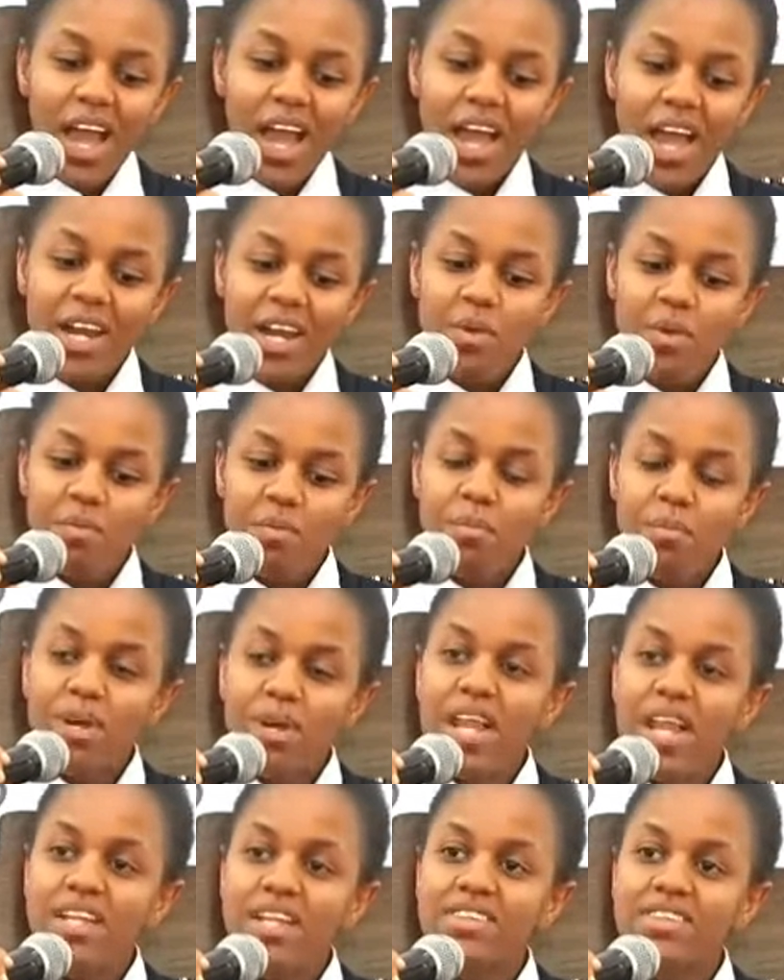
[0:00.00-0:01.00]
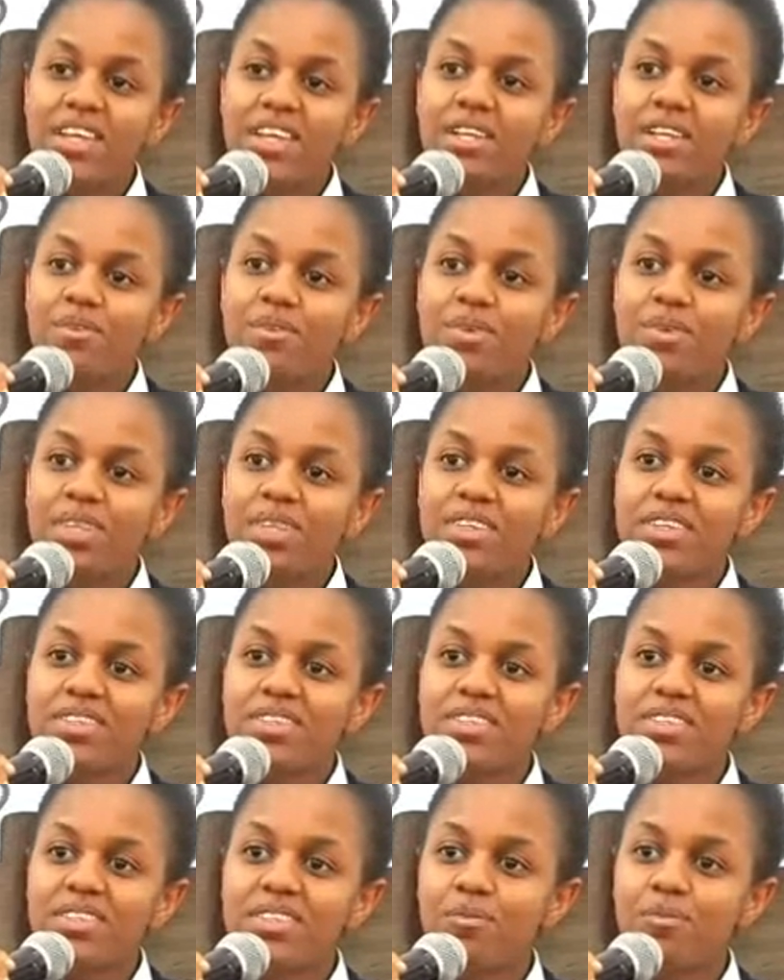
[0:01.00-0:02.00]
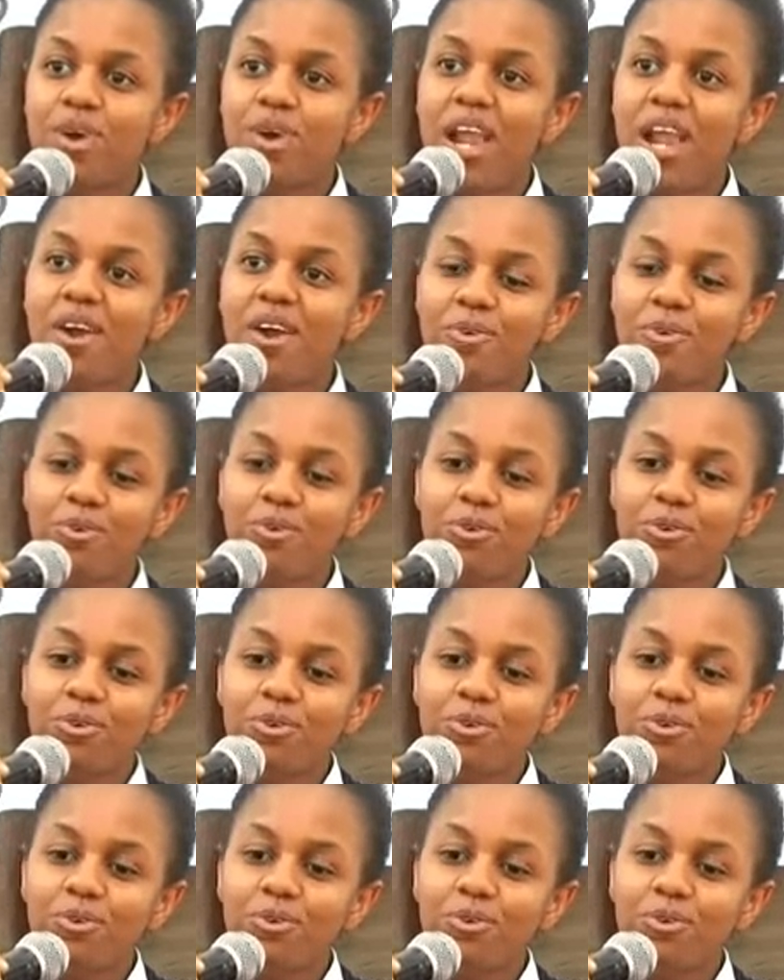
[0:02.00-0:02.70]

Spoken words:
I remember my dad telling me this, "Mwanangu,